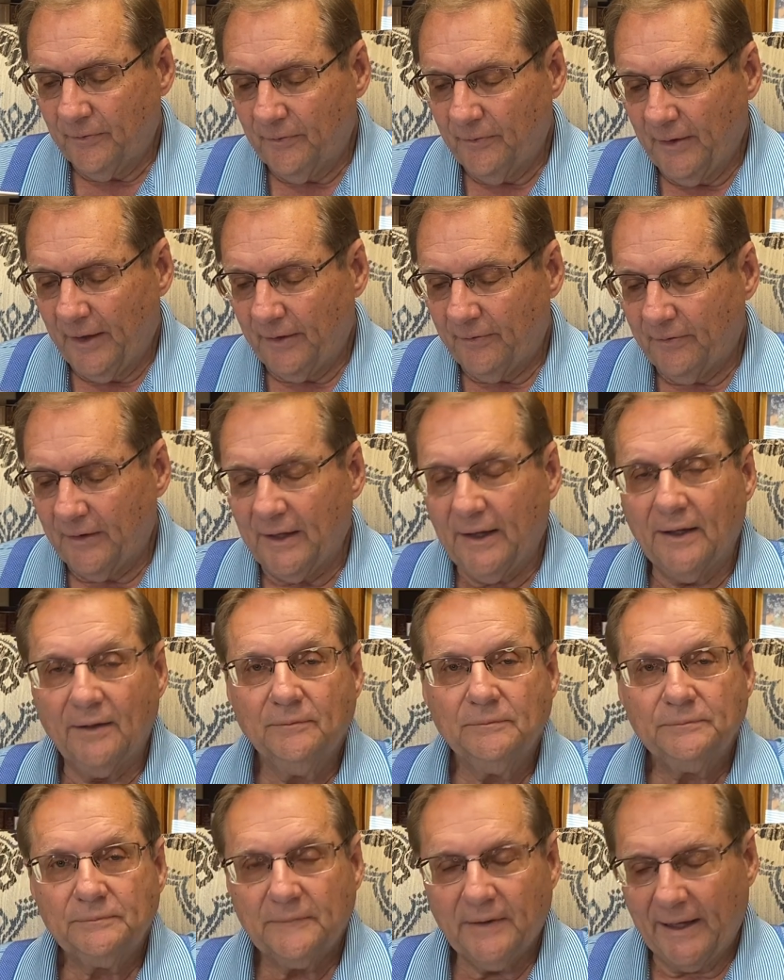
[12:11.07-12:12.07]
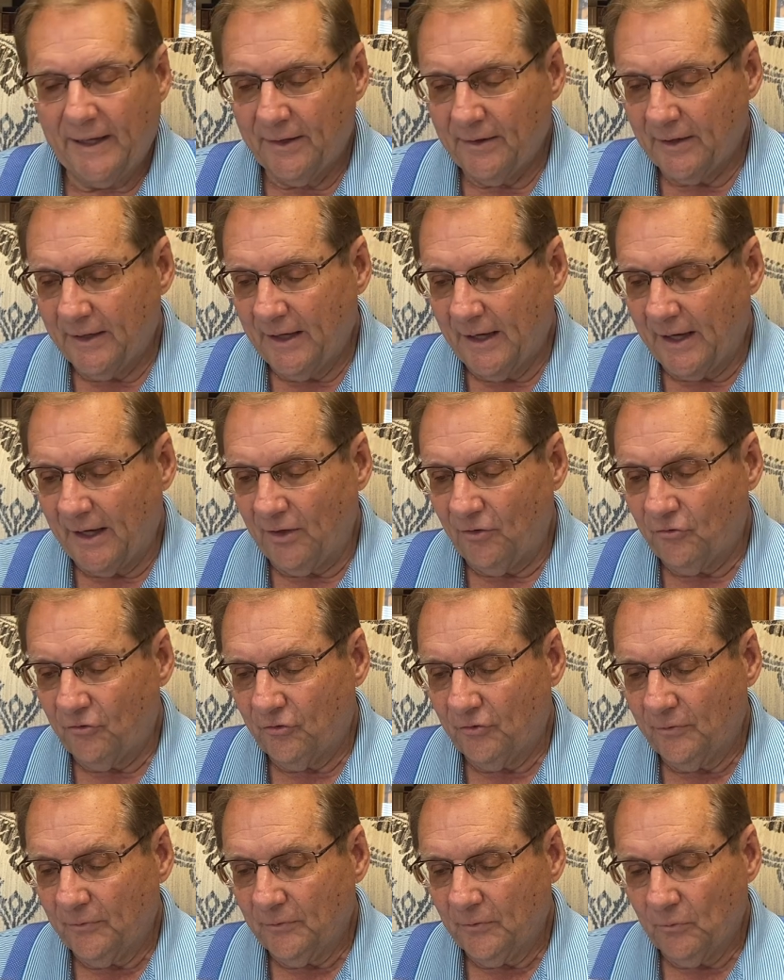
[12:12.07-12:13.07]
that the
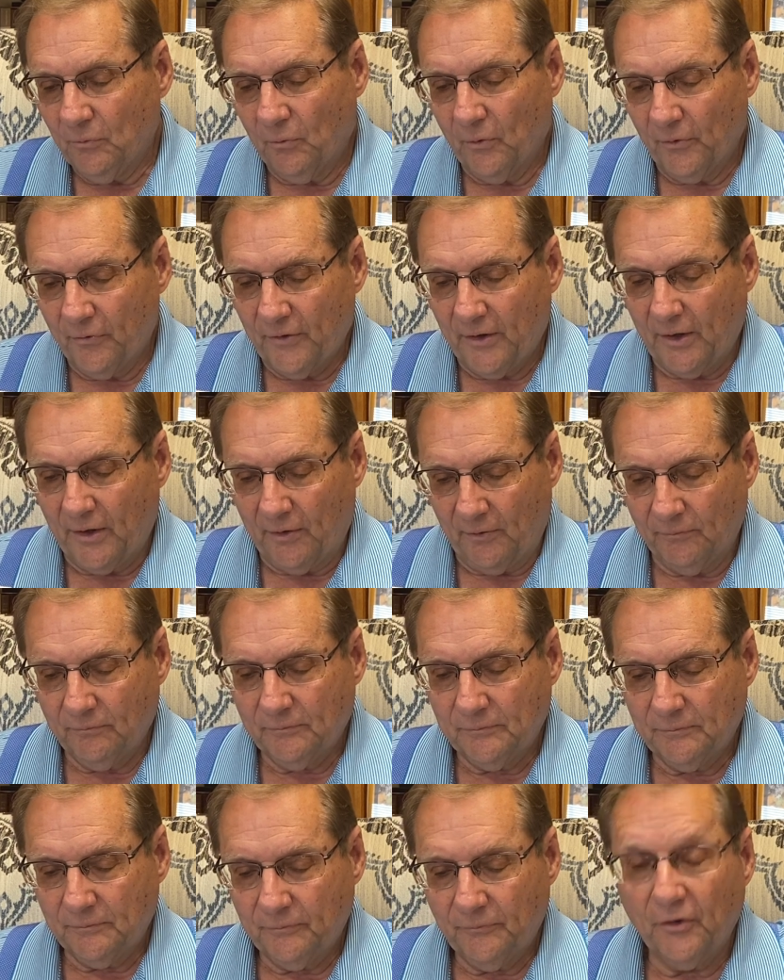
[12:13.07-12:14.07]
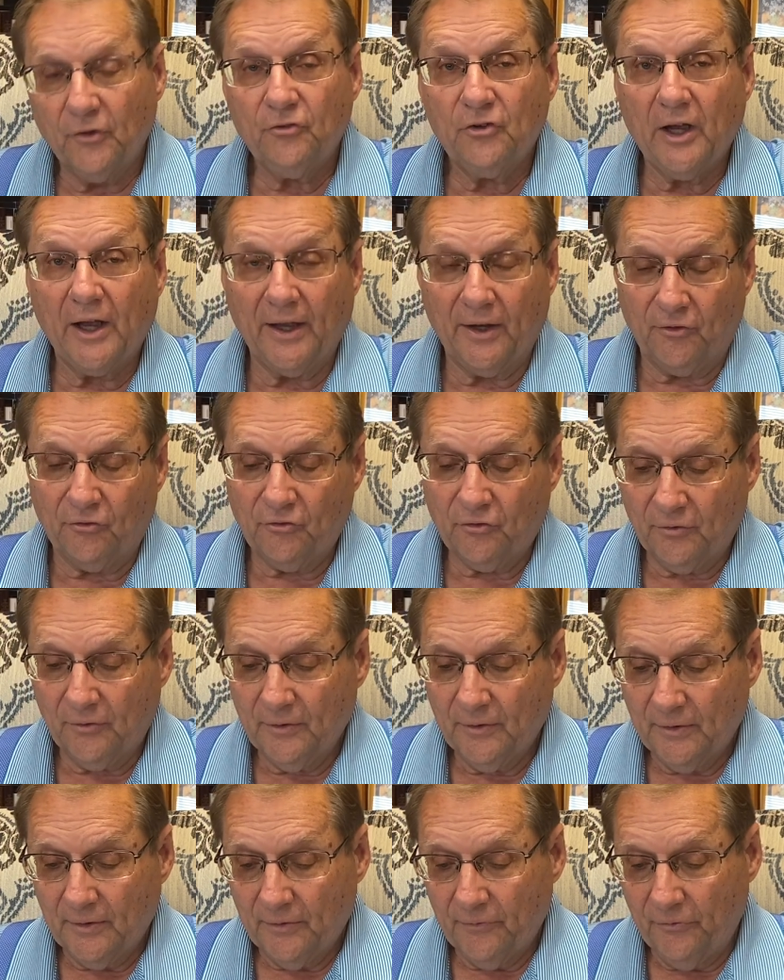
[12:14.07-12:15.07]
Anakites were there, the giants.
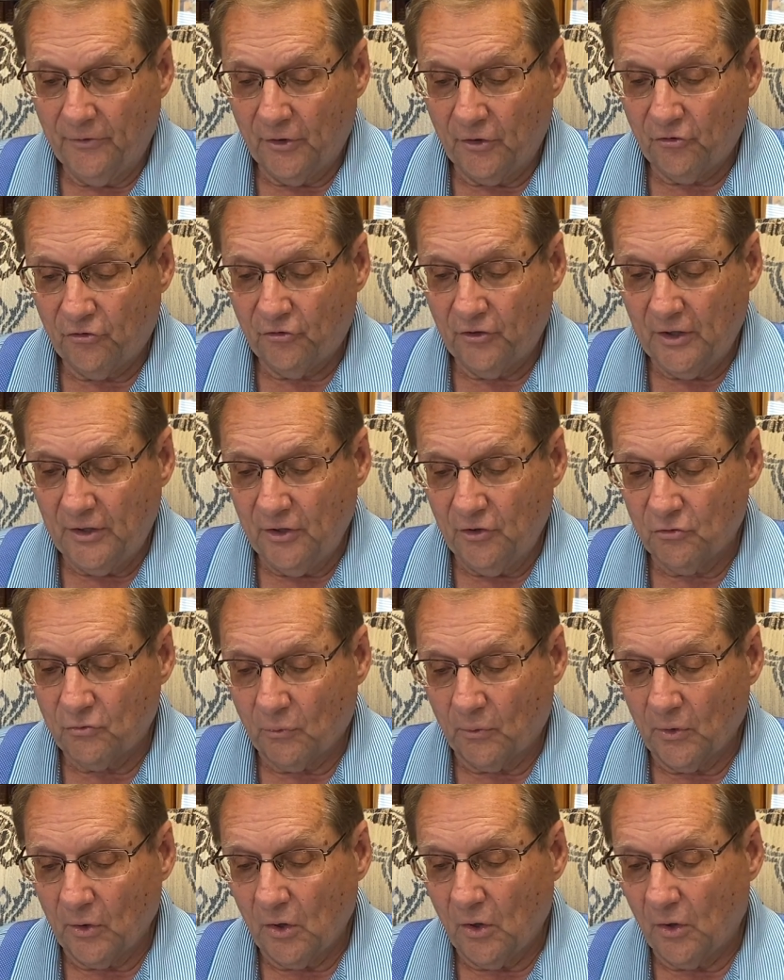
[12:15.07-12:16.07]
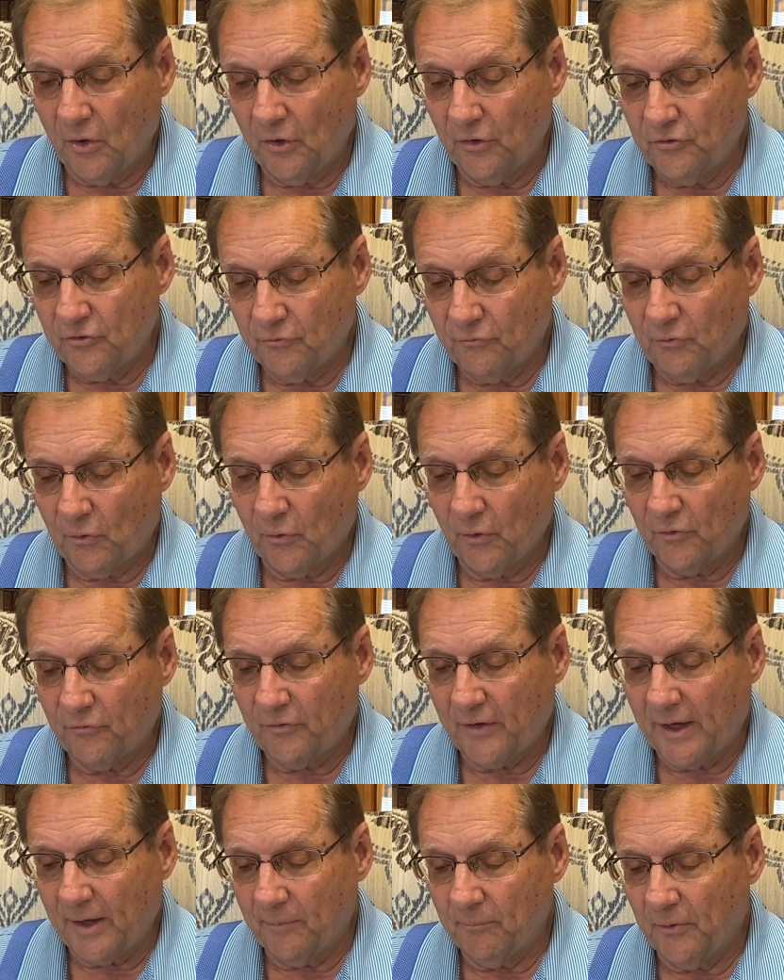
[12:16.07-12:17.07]
Their cities were large and
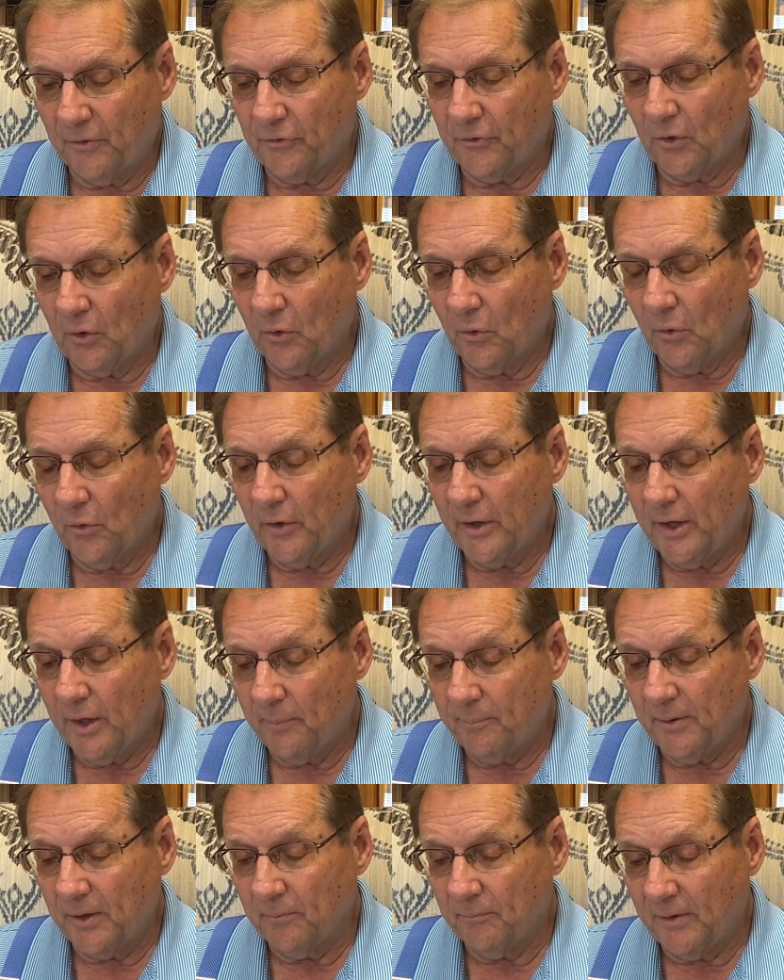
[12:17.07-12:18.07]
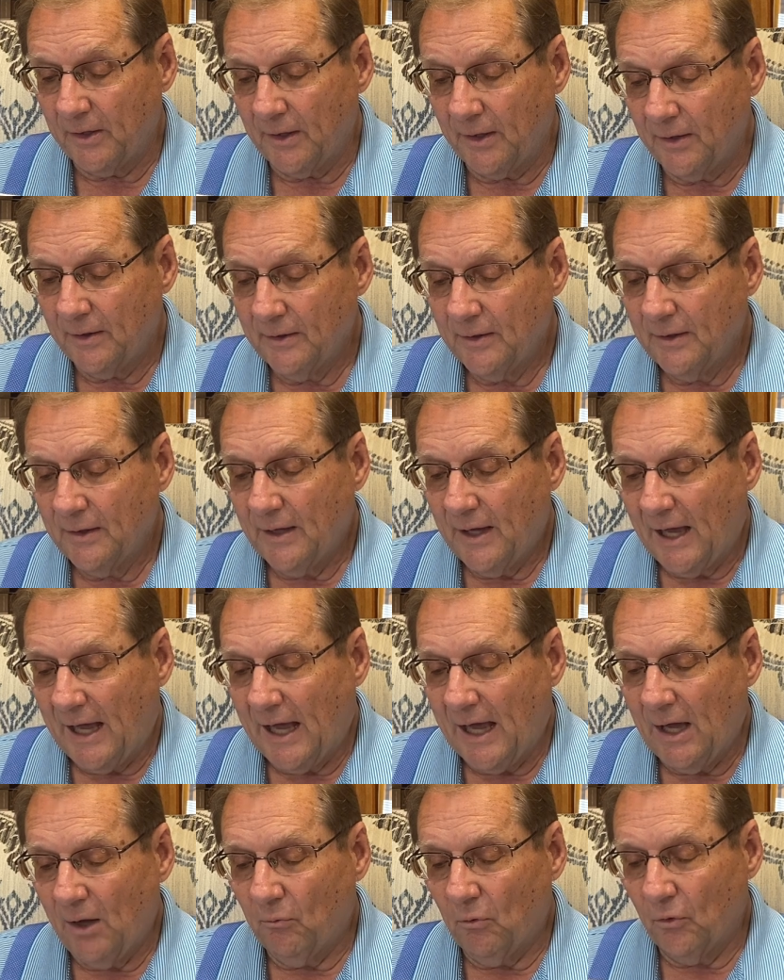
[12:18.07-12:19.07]
fortified, but the Lord helping me,
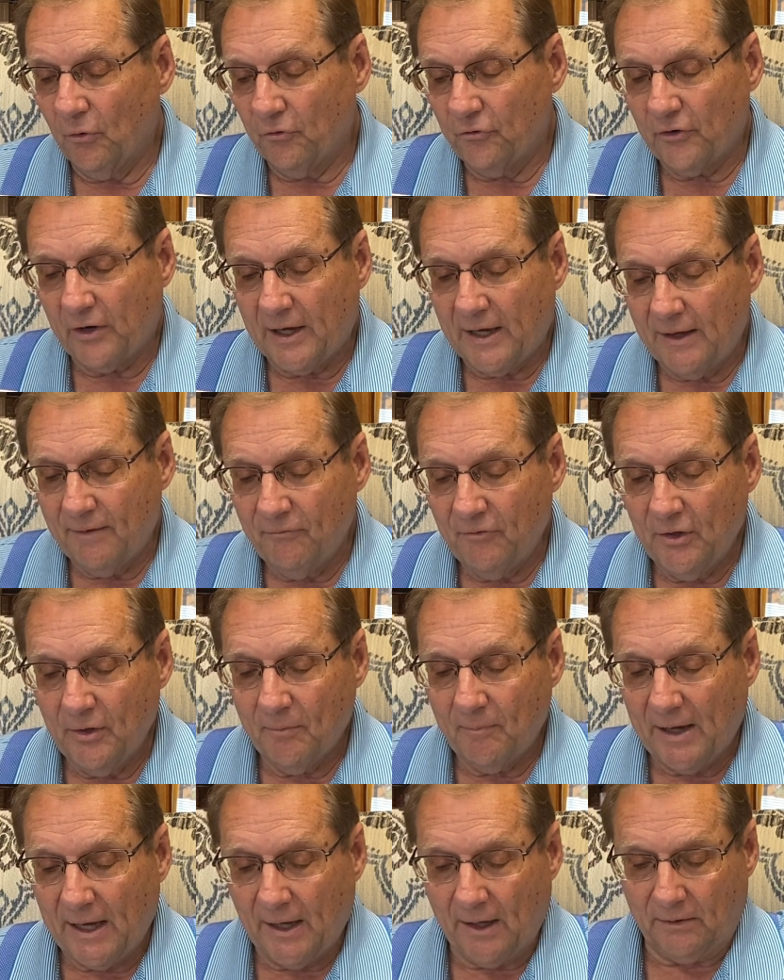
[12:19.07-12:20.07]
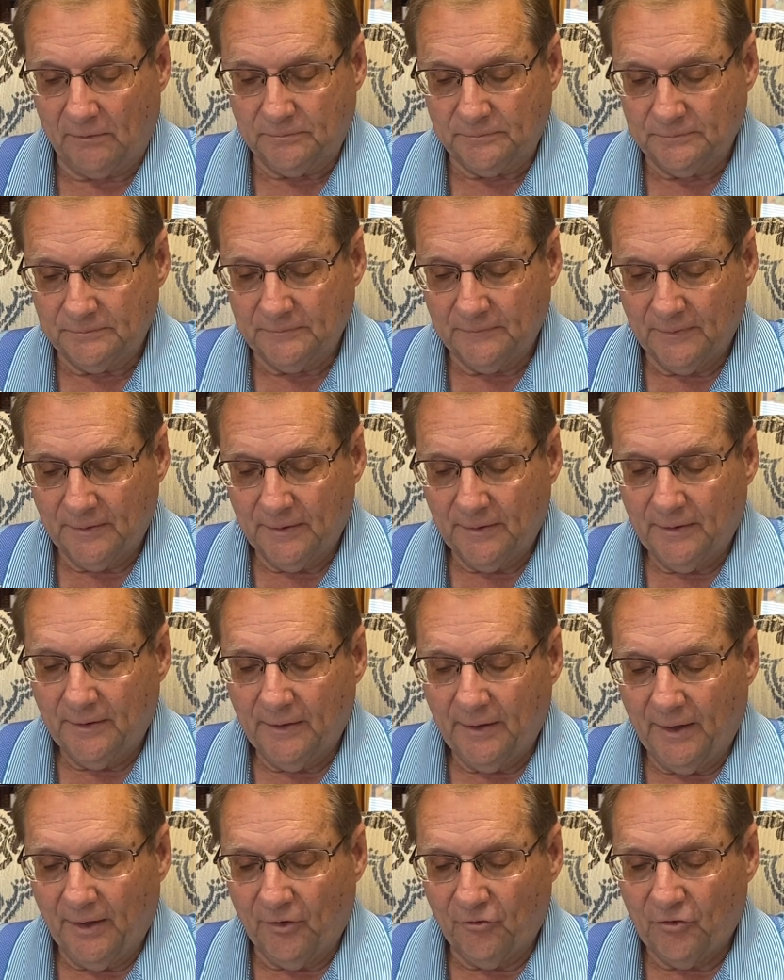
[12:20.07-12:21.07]
I will drive them out,
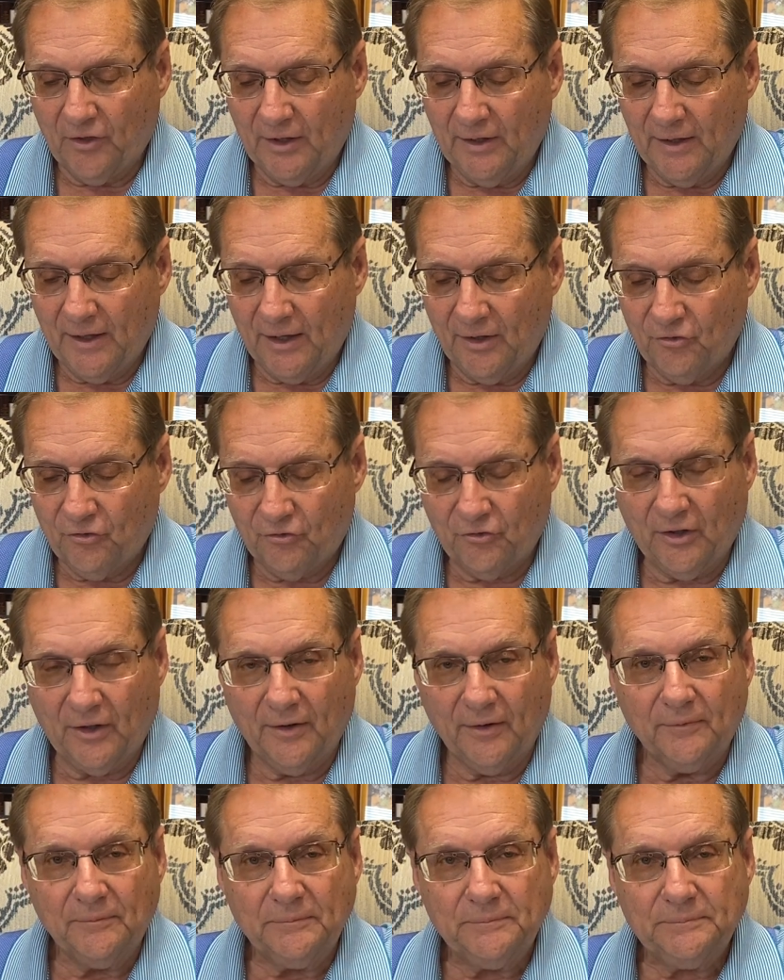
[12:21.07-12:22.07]
as he has said.